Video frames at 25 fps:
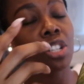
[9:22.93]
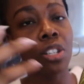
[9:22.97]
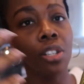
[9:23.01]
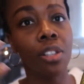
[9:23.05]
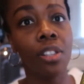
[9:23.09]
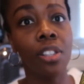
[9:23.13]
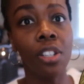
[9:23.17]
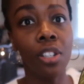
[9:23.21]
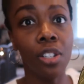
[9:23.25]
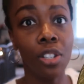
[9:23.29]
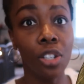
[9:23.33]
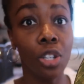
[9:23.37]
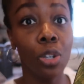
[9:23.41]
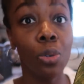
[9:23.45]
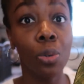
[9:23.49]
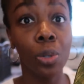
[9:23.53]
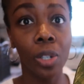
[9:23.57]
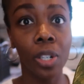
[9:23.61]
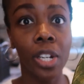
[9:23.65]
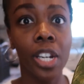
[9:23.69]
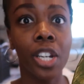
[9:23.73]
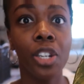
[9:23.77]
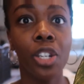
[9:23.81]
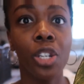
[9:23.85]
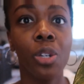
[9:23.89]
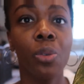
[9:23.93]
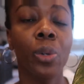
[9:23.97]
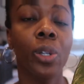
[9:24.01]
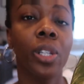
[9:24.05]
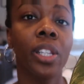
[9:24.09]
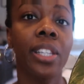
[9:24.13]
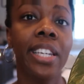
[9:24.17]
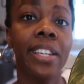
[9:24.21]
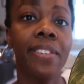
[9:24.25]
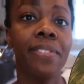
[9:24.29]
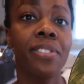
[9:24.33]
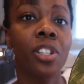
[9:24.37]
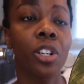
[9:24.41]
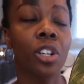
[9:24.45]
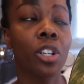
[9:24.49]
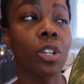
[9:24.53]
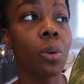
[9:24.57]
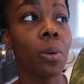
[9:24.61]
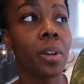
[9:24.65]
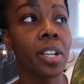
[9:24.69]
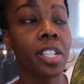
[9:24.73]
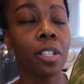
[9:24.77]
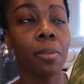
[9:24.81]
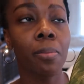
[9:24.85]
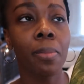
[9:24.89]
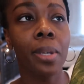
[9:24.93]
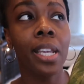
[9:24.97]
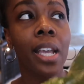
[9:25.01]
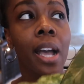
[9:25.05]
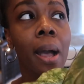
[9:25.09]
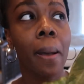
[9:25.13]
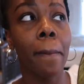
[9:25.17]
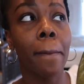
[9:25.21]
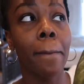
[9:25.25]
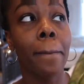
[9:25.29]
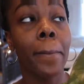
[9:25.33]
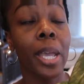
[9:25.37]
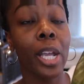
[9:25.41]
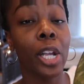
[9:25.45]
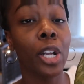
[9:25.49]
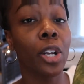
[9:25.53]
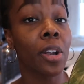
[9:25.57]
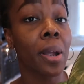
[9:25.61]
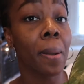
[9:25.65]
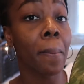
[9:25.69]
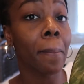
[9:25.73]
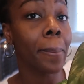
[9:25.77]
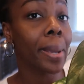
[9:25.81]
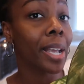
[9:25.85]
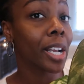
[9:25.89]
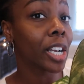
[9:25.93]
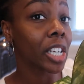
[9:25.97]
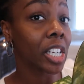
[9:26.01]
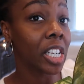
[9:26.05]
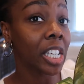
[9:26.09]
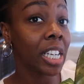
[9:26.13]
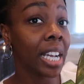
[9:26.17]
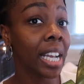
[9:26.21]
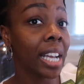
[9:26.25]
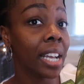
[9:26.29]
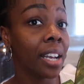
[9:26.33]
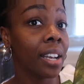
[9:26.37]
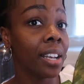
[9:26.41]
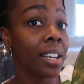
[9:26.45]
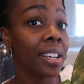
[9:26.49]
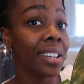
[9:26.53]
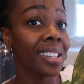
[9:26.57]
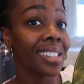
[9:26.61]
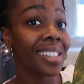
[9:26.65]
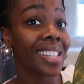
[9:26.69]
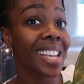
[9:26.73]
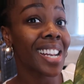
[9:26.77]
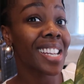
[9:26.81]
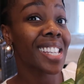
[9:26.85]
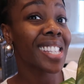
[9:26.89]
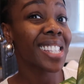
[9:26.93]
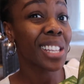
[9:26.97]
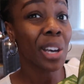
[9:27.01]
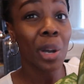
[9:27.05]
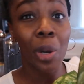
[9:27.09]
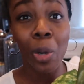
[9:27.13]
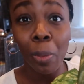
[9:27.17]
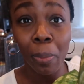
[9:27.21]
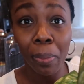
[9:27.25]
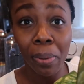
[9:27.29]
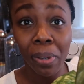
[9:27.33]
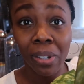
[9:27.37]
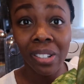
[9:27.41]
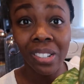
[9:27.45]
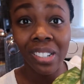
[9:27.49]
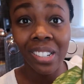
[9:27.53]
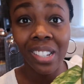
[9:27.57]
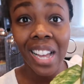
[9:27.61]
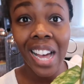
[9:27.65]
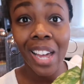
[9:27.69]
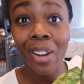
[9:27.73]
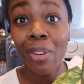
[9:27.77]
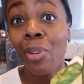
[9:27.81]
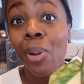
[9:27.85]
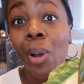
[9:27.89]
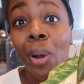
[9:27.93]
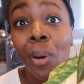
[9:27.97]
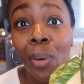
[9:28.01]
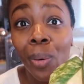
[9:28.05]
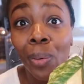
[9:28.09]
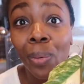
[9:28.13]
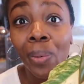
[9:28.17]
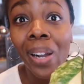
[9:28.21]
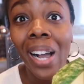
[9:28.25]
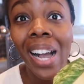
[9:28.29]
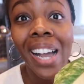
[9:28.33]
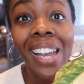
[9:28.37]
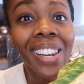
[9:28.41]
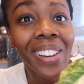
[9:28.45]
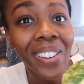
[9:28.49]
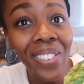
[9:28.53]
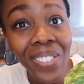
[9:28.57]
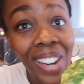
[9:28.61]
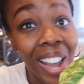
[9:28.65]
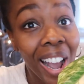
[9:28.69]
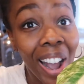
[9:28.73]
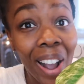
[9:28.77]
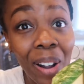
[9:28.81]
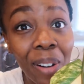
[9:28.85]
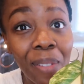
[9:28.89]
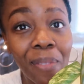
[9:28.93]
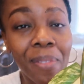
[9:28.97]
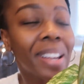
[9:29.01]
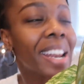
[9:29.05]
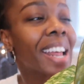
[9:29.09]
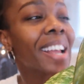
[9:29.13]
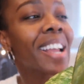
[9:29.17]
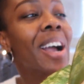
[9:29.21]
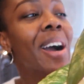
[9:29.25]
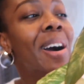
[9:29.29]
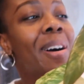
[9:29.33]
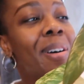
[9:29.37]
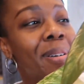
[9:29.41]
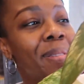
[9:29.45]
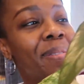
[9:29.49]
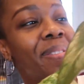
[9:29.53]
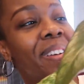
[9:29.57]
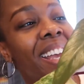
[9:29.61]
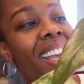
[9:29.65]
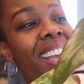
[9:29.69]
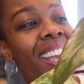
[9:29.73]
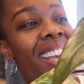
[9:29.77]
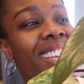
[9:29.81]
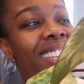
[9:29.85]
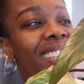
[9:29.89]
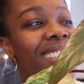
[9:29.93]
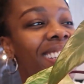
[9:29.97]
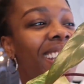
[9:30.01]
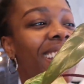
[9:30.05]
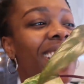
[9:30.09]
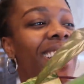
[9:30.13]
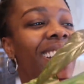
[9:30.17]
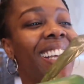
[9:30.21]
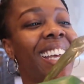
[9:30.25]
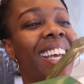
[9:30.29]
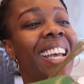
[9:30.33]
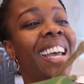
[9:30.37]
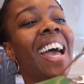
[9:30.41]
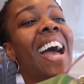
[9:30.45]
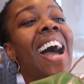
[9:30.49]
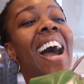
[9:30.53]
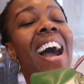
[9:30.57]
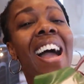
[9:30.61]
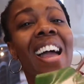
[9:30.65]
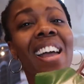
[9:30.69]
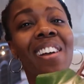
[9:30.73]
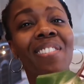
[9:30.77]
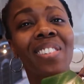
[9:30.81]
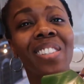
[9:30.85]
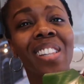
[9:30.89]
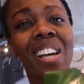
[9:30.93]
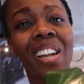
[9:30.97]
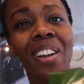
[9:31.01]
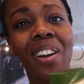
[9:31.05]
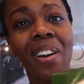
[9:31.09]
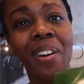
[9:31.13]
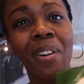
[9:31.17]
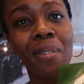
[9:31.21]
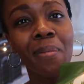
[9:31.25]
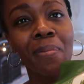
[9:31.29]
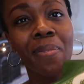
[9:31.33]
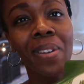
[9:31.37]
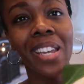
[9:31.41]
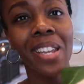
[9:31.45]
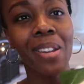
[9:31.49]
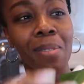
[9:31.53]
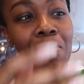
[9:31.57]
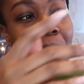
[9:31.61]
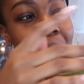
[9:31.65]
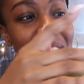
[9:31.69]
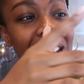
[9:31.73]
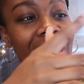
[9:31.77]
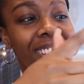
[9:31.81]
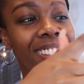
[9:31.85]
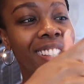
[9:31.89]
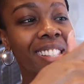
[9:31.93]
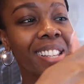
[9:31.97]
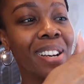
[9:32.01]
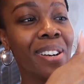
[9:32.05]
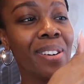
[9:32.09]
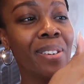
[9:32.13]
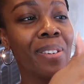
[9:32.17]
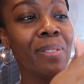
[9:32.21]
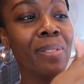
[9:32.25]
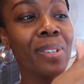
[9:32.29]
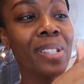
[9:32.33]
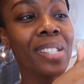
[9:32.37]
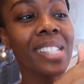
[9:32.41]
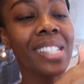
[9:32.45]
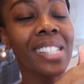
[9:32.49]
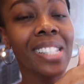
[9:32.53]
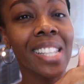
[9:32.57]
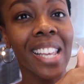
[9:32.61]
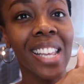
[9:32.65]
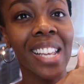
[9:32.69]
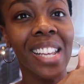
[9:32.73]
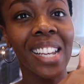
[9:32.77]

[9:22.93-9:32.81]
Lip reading: the newer and newer leaves are going to become bigger and bigger. That's the hope. I don't know, but I hope, and I have a lot of hope in me, so we'll see.